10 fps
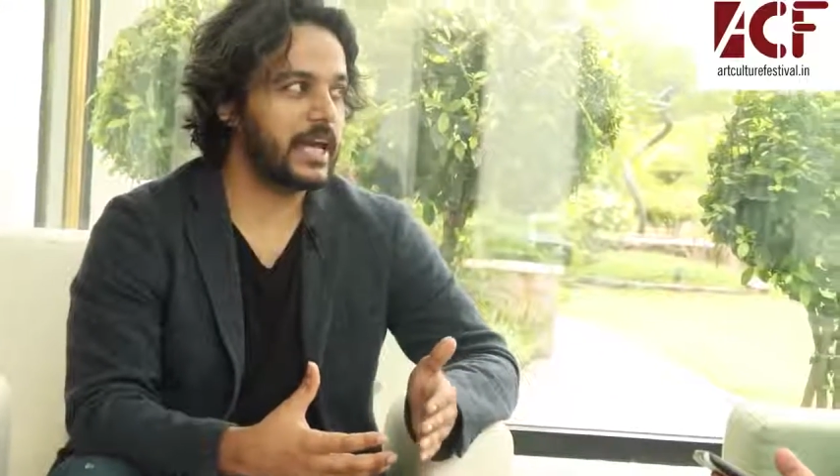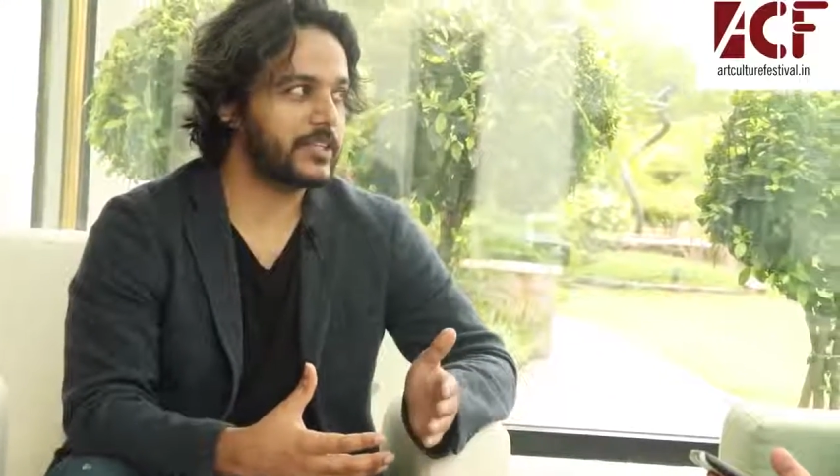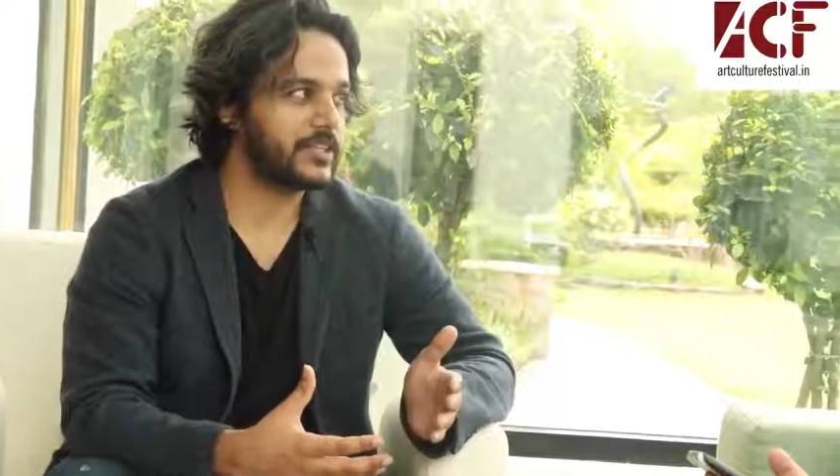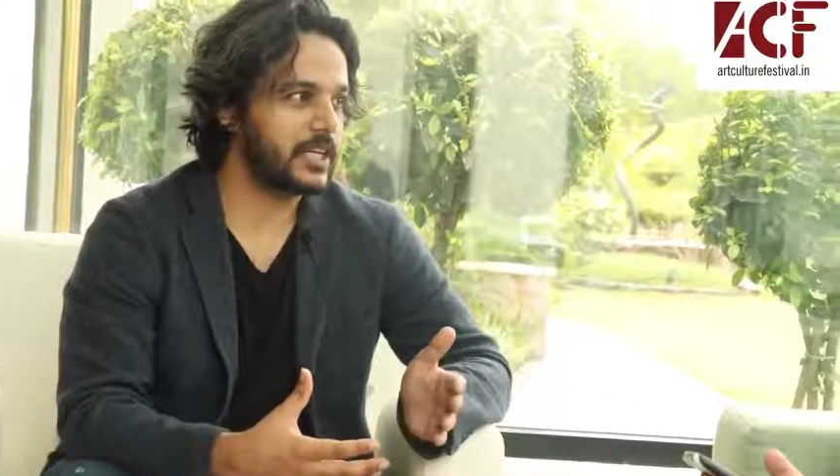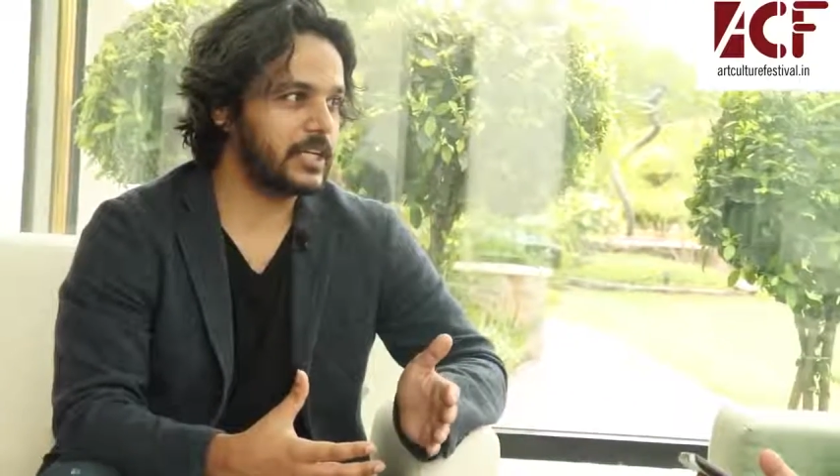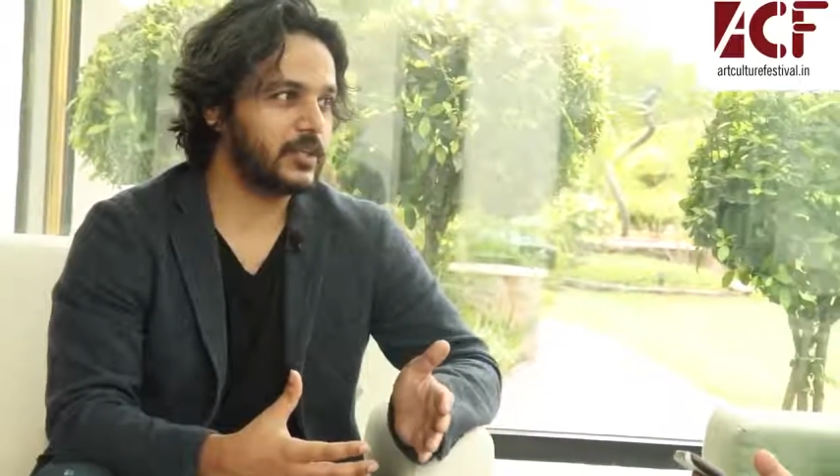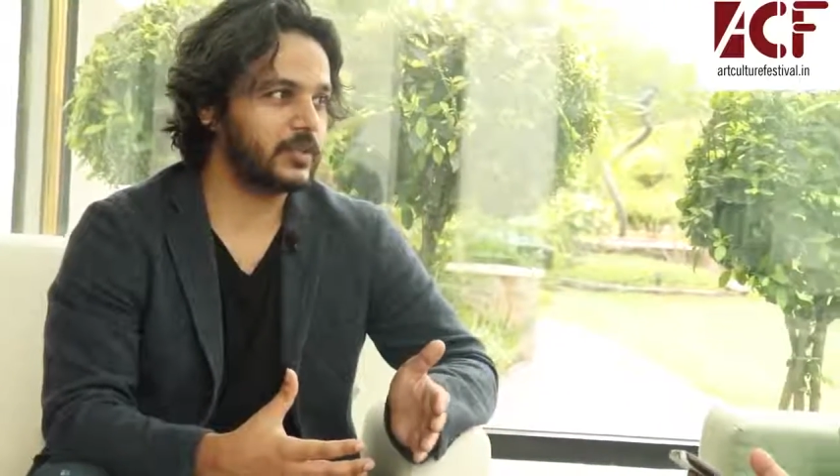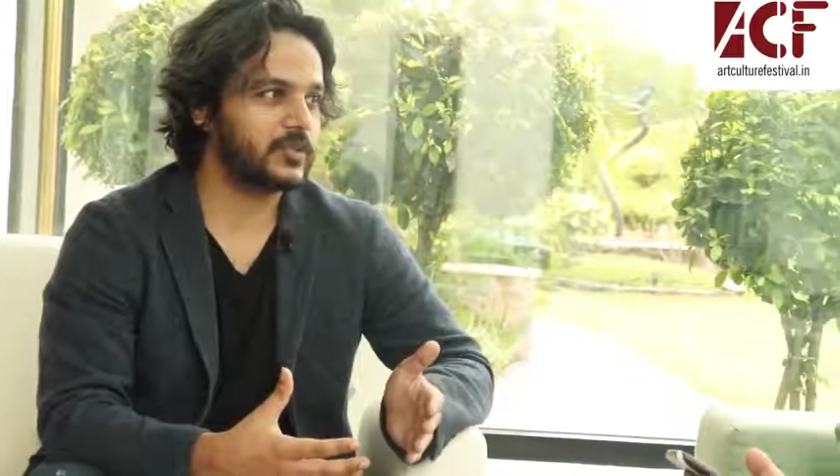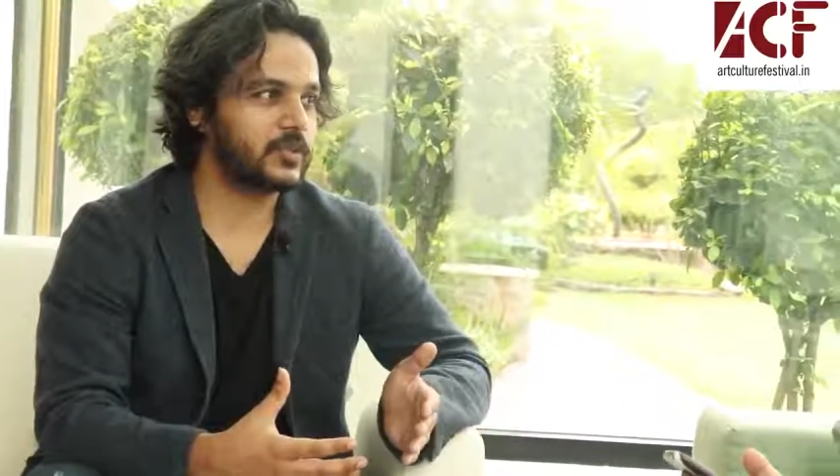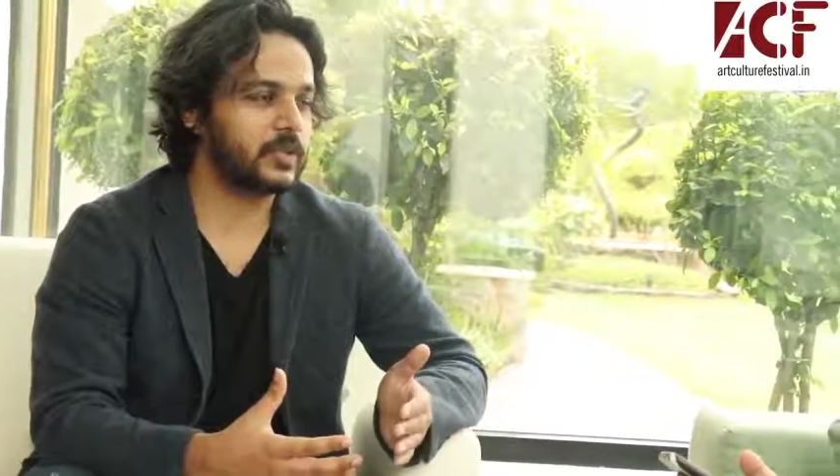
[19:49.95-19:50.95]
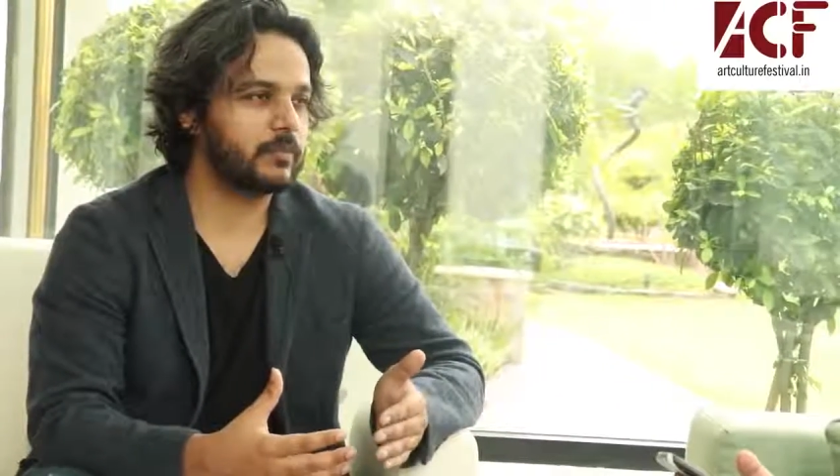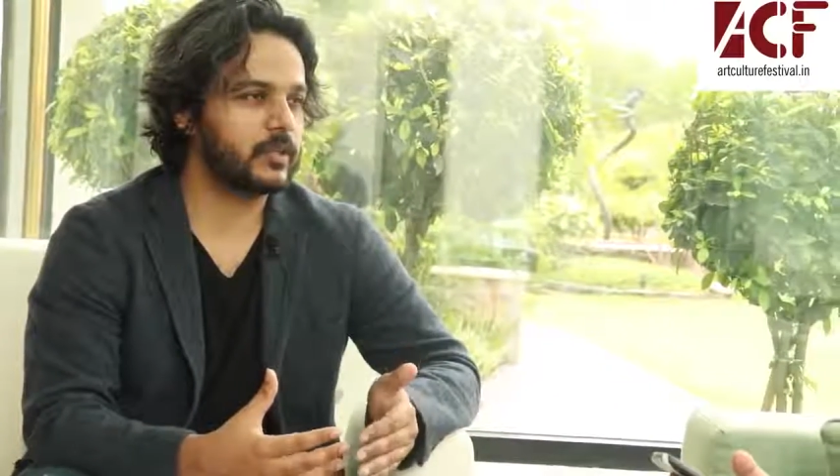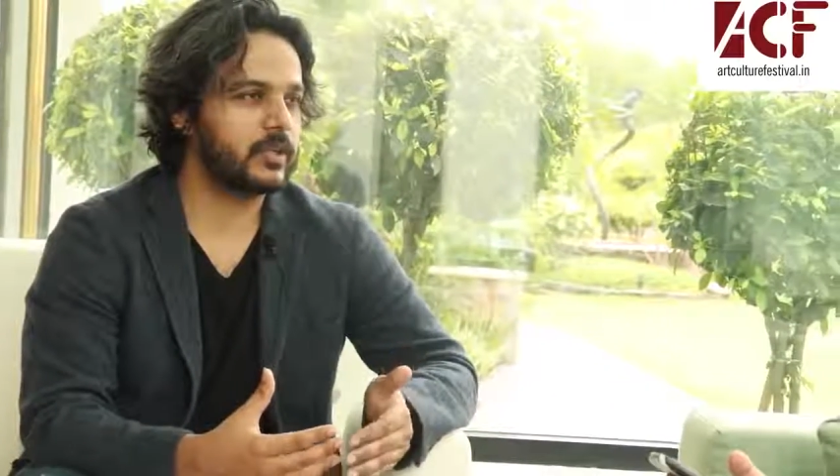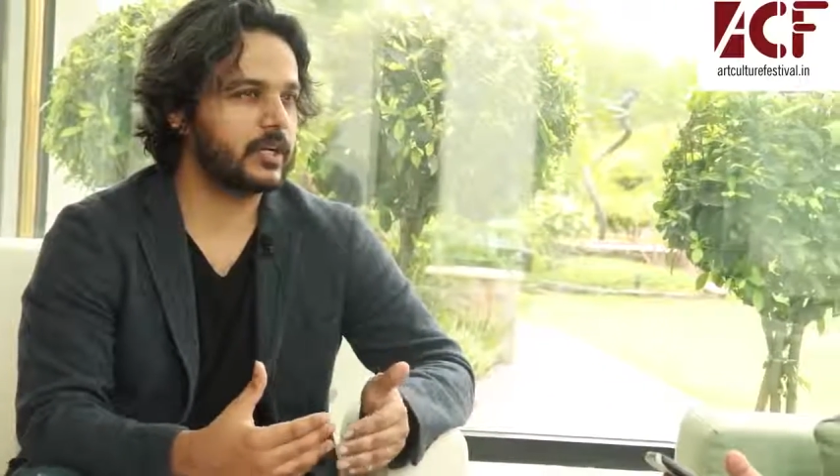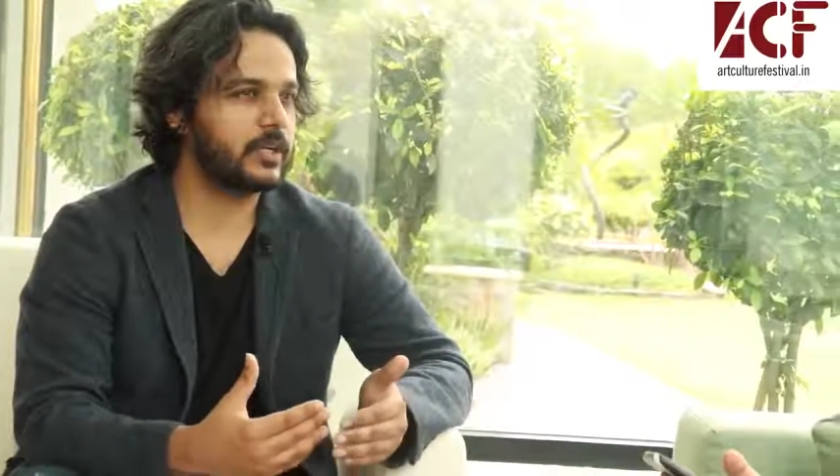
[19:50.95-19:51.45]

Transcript: air is telling you a story, but